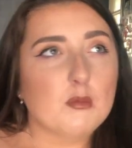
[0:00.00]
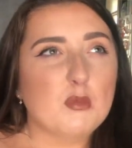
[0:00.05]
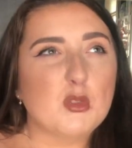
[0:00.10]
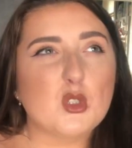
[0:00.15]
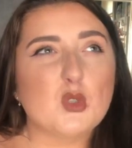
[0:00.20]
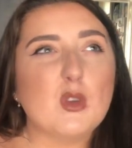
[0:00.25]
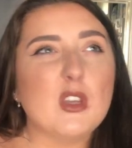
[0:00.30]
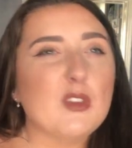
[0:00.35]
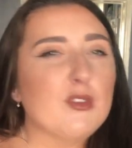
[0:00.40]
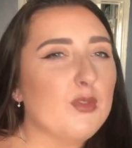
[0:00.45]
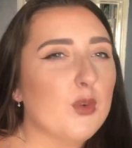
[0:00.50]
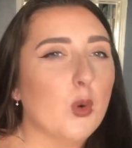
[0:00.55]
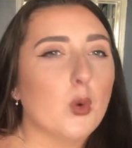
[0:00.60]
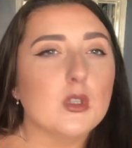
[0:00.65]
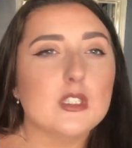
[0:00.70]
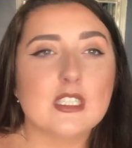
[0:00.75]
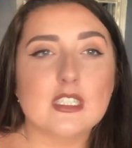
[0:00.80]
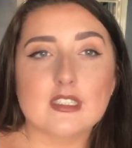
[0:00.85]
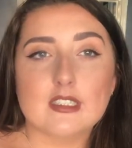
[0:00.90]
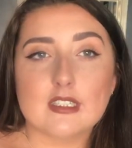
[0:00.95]
Between
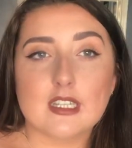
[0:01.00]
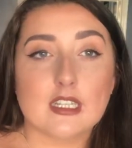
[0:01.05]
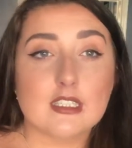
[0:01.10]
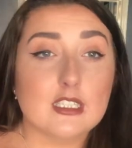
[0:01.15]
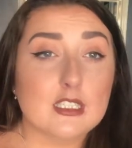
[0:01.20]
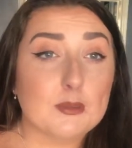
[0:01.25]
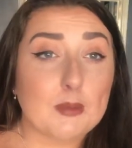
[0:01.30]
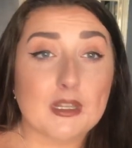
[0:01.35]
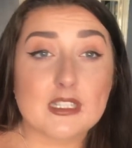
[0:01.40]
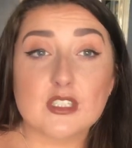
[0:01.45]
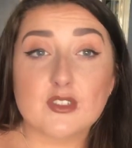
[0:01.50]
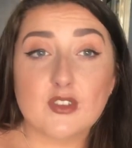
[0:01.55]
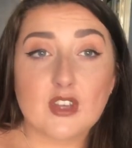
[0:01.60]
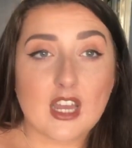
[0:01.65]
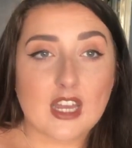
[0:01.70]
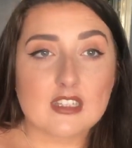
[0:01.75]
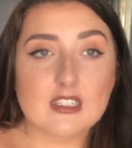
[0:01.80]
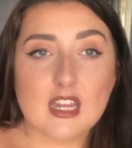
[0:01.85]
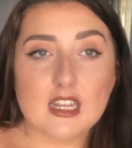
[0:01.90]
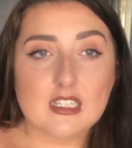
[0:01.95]
40 and 60, depends if
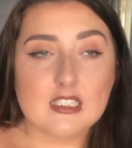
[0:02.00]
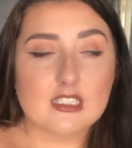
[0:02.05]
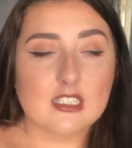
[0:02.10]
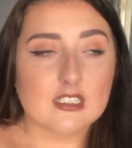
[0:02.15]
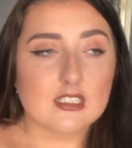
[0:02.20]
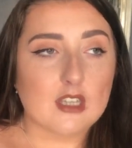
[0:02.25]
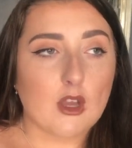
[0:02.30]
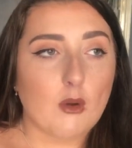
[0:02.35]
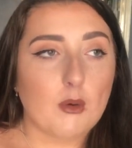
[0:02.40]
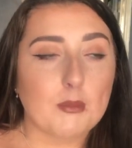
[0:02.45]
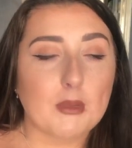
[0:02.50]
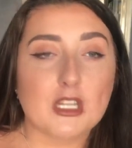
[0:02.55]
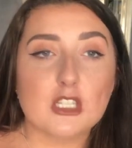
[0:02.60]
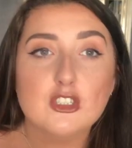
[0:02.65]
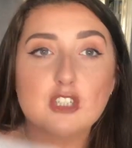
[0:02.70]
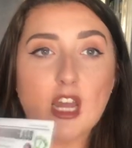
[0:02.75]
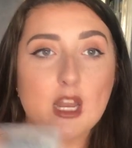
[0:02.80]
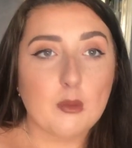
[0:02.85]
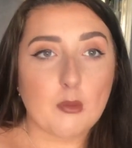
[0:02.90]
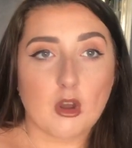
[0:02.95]
you get any discount. I
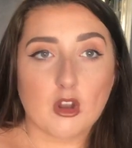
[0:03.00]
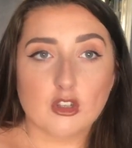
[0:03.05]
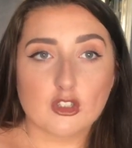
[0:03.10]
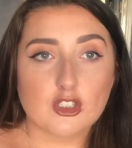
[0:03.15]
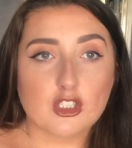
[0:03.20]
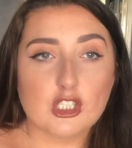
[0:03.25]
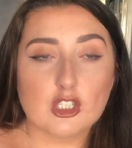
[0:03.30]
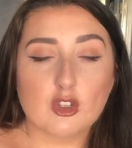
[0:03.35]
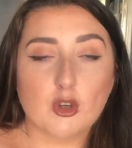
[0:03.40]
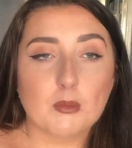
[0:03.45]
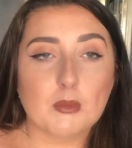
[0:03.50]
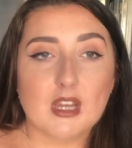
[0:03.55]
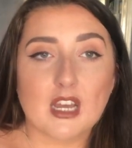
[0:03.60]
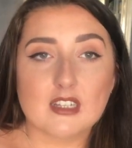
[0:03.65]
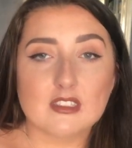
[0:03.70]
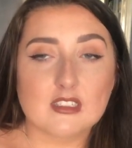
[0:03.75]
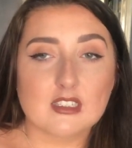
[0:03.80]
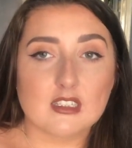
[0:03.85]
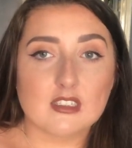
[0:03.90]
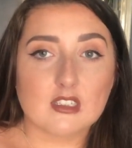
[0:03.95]
mean, Cherry Wallace, she normally
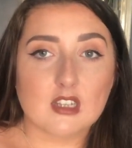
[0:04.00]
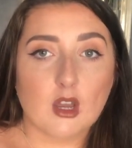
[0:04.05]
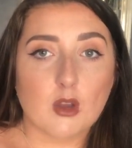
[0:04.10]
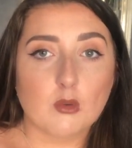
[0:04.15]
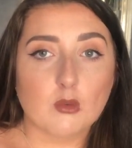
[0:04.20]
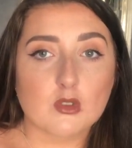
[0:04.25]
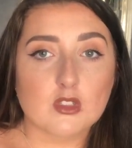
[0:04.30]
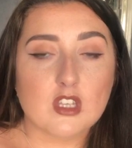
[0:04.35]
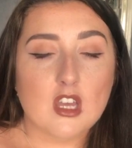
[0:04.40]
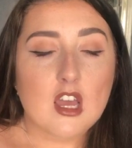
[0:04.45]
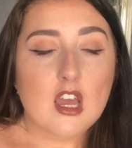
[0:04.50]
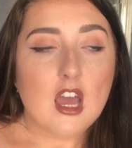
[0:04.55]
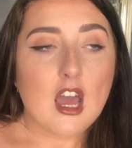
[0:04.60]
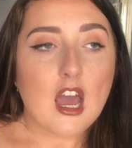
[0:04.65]
has discounts.